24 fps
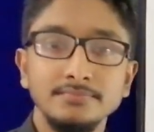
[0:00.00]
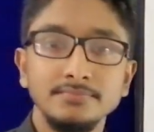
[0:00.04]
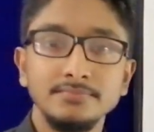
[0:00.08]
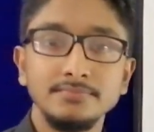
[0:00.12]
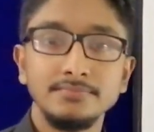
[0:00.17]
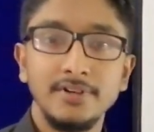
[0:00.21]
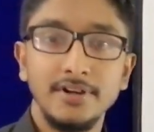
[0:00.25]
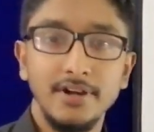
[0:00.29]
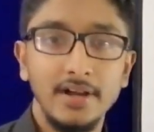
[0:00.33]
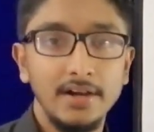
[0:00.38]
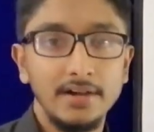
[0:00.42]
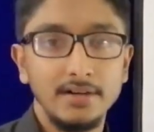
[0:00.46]

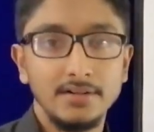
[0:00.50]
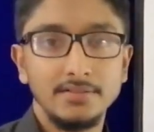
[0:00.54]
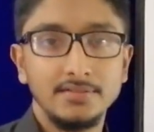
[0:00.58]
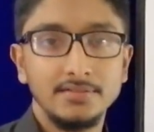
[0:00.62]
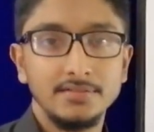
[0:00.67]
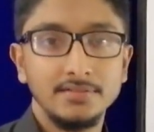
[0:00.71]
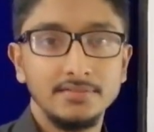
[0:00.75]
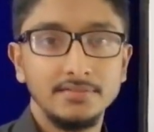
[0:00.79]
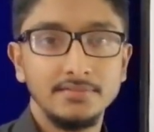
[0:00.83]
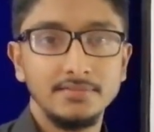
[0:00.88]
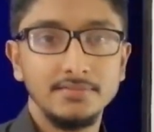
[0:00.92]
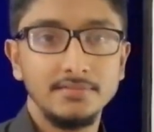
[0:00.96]
product,
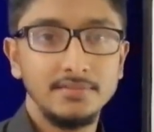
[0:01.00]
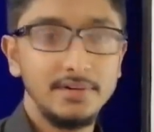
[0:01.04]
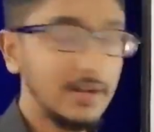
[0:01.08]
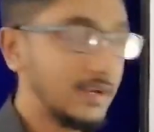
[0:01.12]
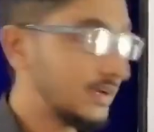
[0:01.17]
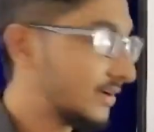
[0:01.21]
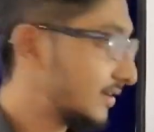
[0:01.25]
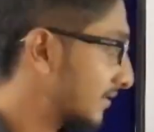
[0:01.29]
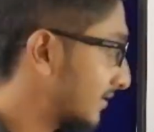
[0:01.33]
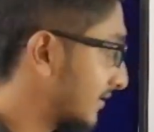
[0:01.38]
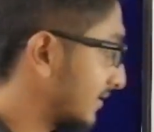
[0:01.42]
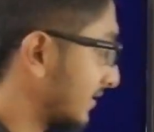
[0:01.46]

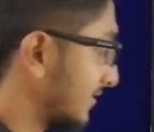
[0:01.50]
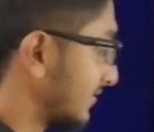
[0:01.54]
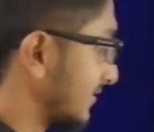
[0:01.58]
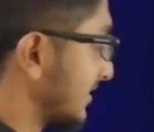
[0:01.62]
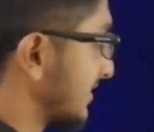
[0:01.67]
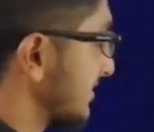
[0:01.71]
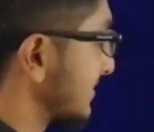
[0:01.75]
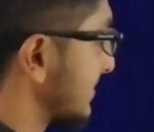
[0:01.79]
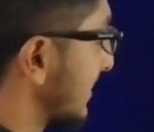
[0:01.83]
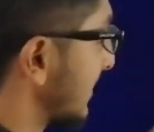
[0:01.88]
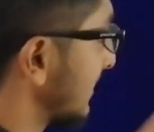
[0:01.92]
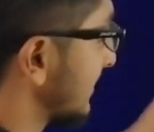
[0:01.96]
right? Now
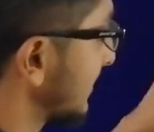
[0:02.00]
these are